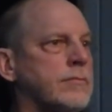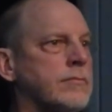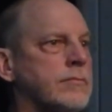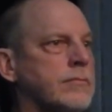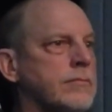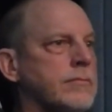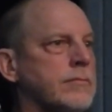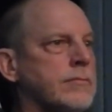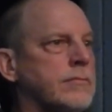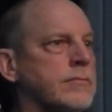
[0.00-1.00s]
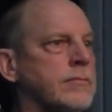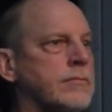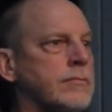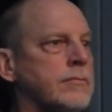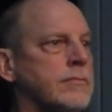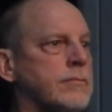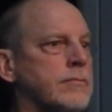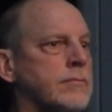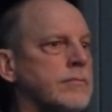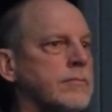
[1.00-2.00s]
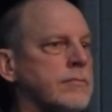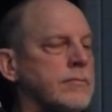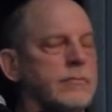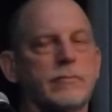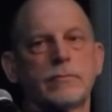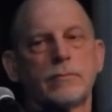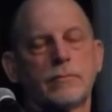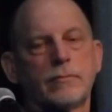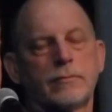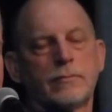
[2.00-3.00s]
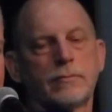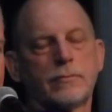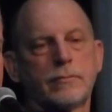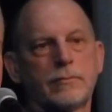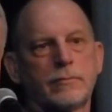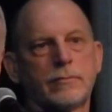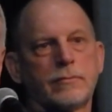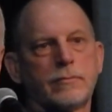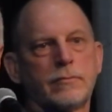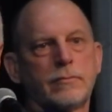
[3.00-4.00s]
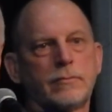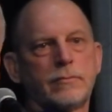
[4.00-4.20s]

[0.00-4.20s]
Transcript: This person isn't speaking.